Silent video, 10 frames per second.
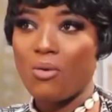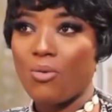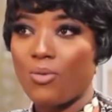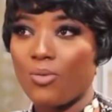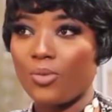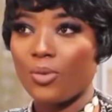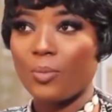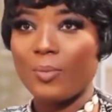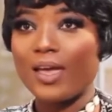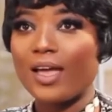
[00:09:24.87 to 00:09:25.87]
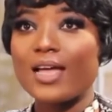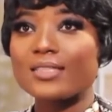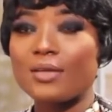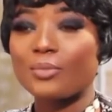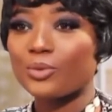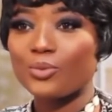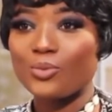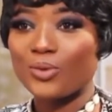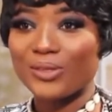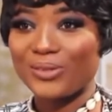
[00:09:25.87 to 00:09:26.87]
Oh, Minka said,
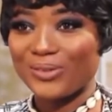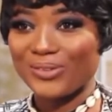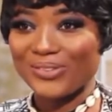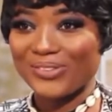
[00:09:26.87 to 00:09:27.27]
Minum Wido.